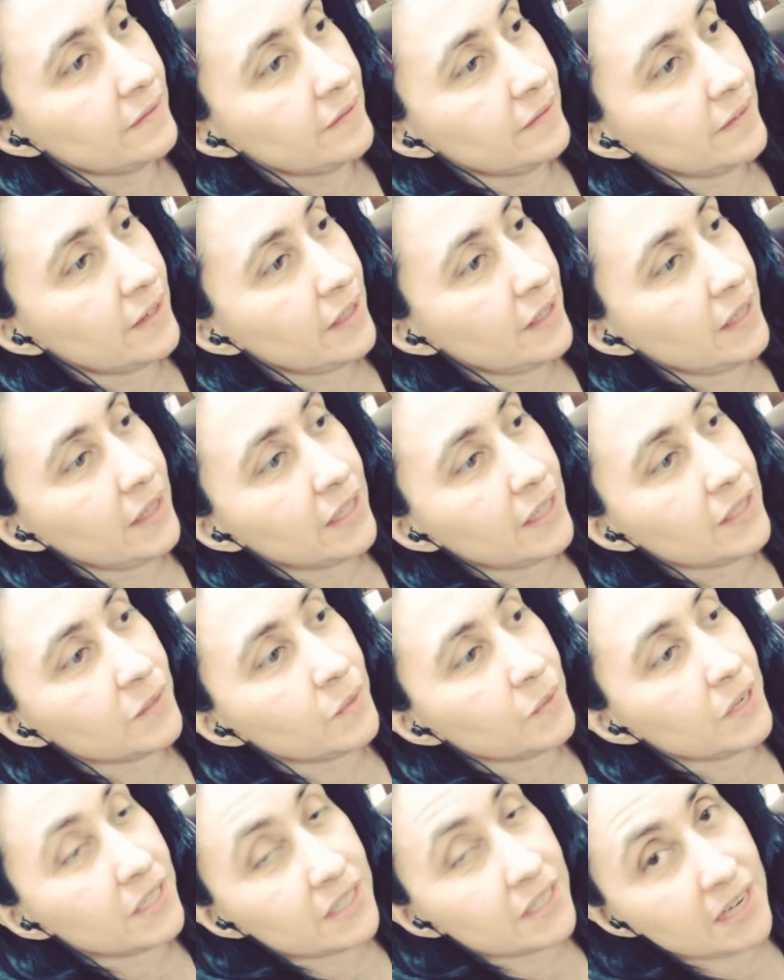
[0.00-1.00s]
I think that's
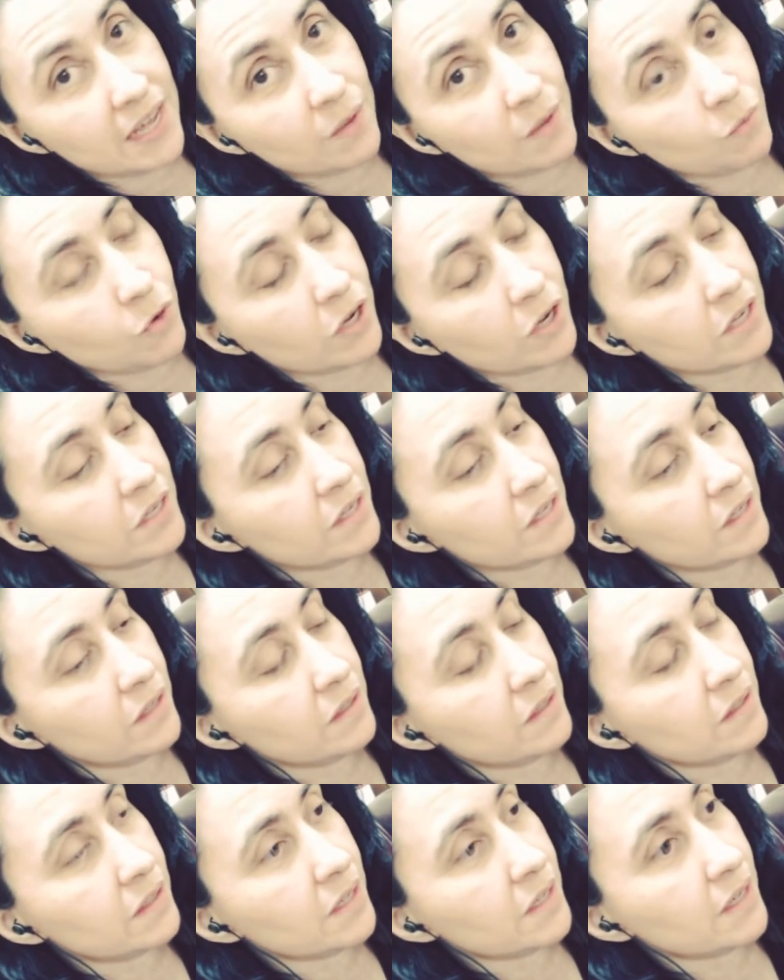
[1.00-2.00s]
what his name was
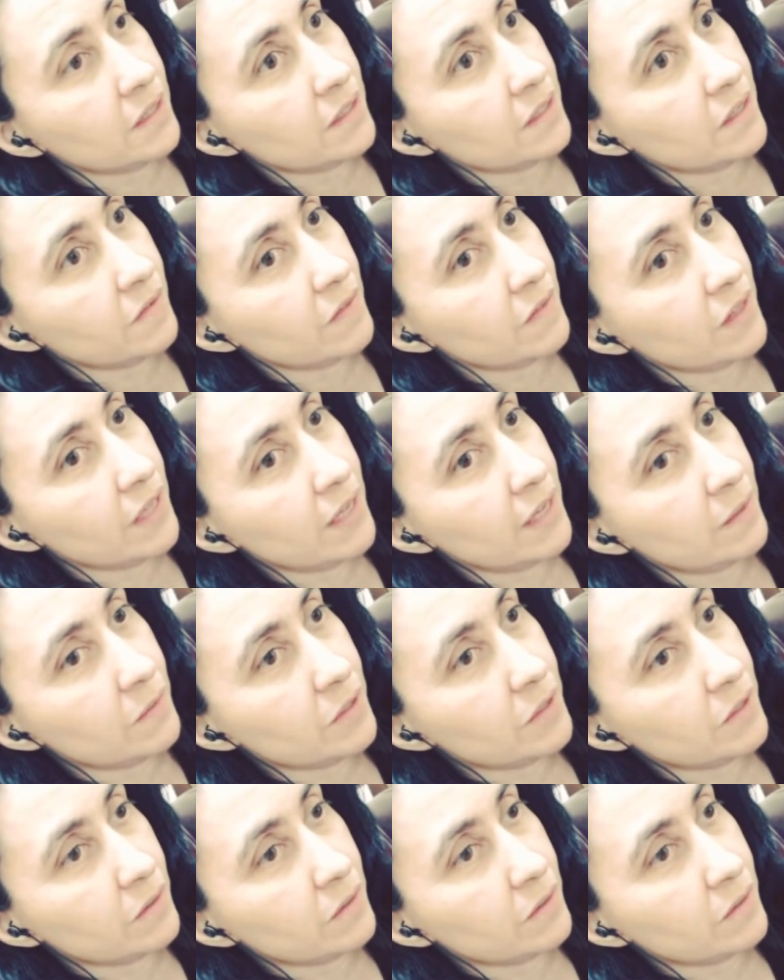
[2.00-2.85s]
in Silence of the Lambs,